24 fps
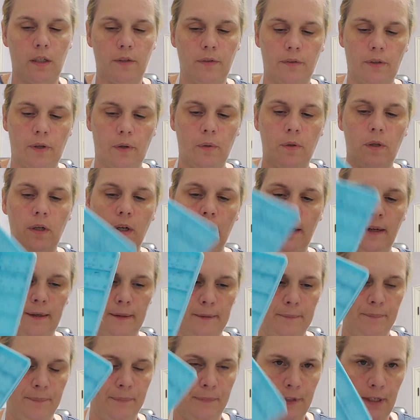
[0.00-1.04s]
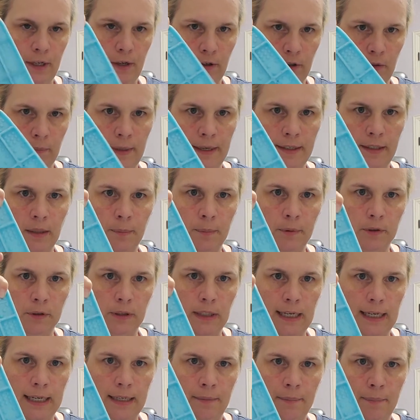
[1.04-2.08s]
So here's my double
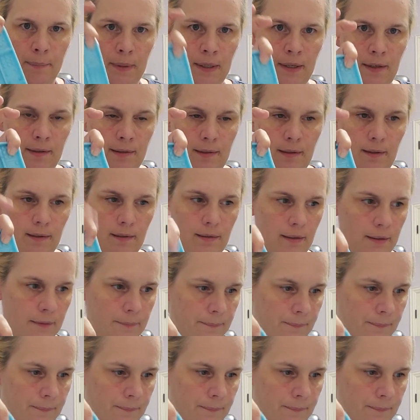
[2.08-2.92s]
9 pieces